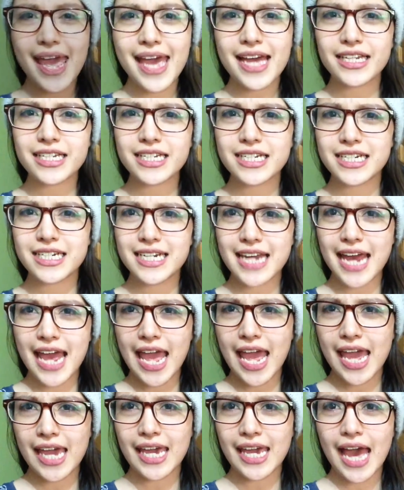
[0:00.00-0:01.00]
and
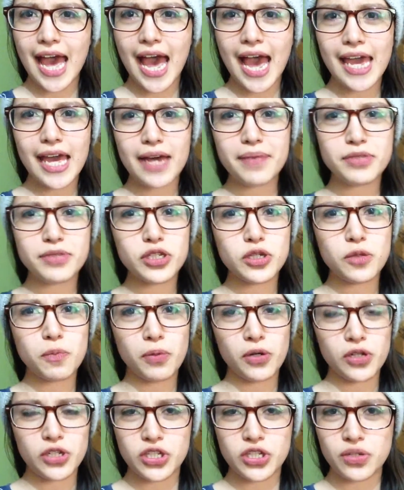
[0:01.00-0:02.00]
today I am
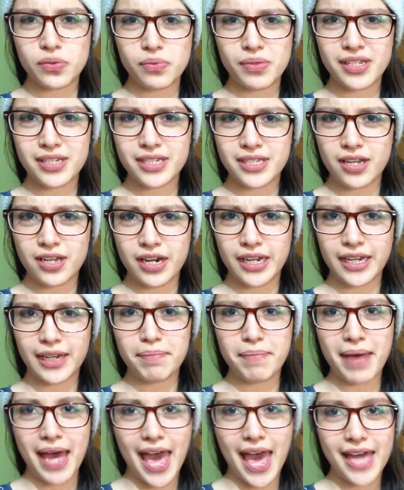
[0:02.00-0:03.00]
supposed to be
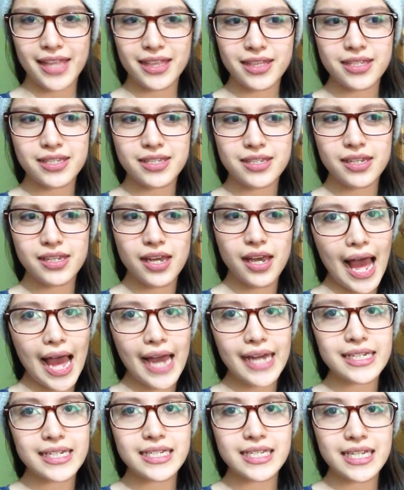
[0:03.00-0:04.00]
studying maths.
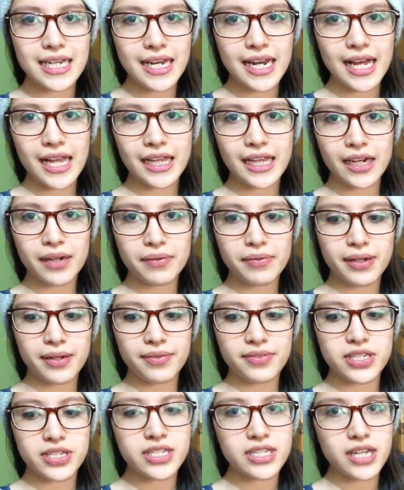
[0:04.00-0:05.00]
I did a little
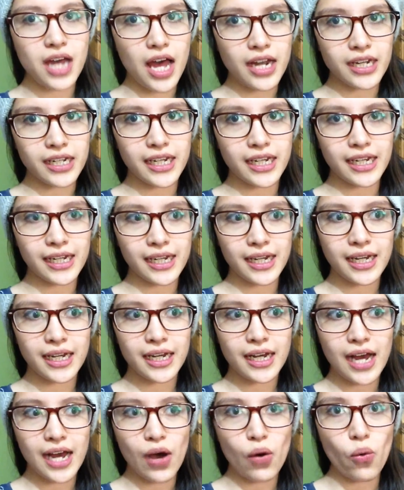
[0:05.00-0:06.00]
bit of studying
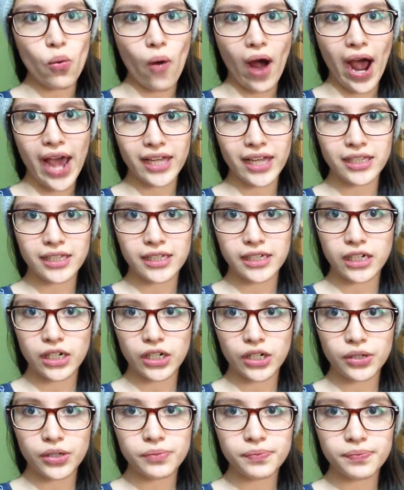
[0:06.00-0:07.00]
a while
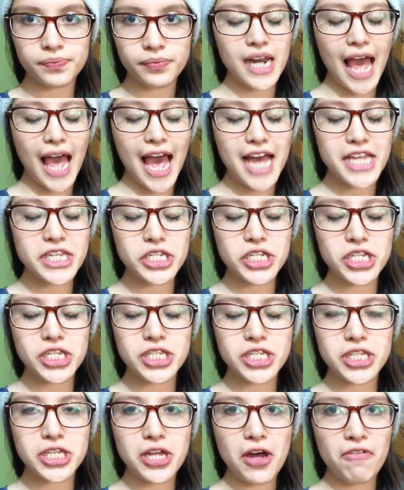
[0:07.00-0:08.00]
ago, but I
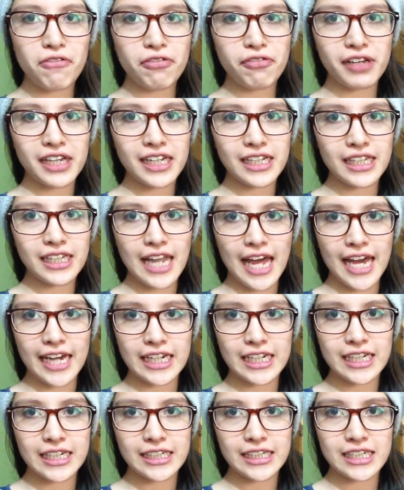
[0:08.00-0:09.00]
just don't feel
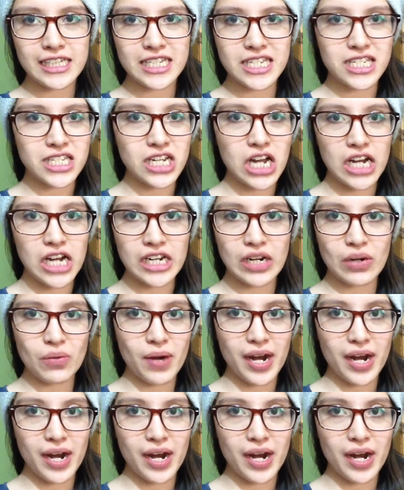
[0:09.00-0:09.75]
like studying